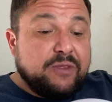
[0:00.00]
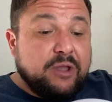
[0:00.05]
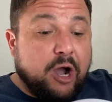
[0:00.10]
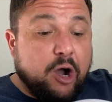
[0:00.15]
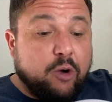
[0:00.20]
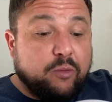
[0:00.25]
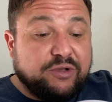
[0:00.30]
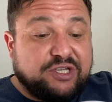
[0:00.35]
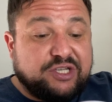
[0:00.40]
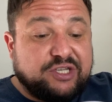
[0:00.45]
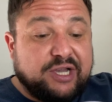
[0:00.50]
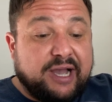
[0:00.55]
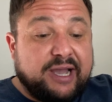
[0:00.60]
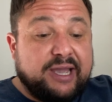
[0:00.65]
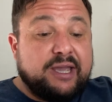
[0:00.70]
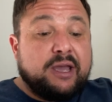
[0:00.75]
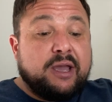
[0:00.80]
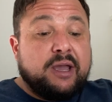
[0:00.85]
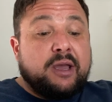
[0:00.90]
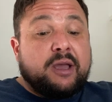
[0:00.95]
I would
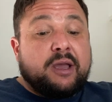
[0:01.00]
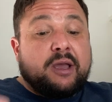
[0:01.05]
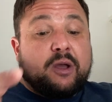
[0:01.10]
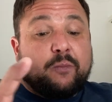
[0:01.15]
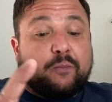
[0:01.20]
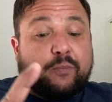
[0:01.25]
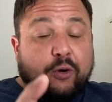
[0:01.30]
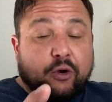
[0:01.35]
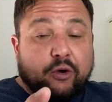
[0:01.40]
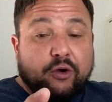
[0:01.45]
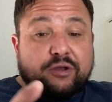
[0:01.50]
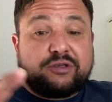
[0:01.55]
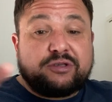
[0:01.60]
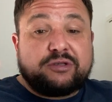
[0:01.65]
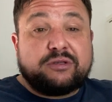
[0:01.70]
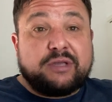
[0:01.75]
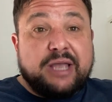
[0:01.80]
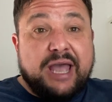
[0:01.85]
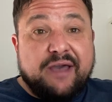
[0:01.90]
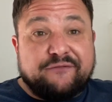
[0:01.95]
say put
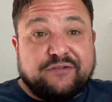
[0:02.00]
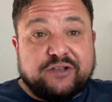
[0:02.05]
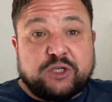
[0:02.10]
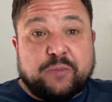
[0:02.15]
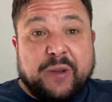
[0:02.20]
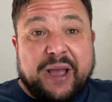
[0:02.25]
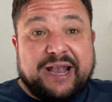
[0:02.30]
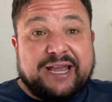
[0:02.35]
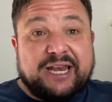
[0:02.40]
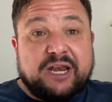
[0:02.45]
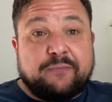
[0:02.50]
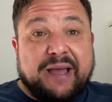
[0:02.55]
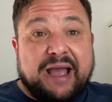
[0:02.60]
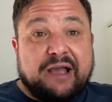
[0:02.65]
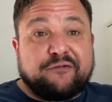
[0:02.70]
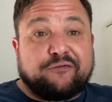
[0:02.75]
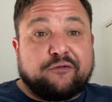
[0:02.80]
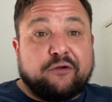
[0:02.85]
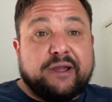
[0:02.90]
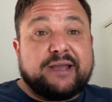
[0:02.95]
Evans back in the
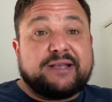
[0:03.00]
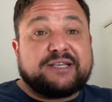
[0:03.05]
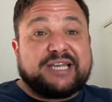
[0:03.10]
back three,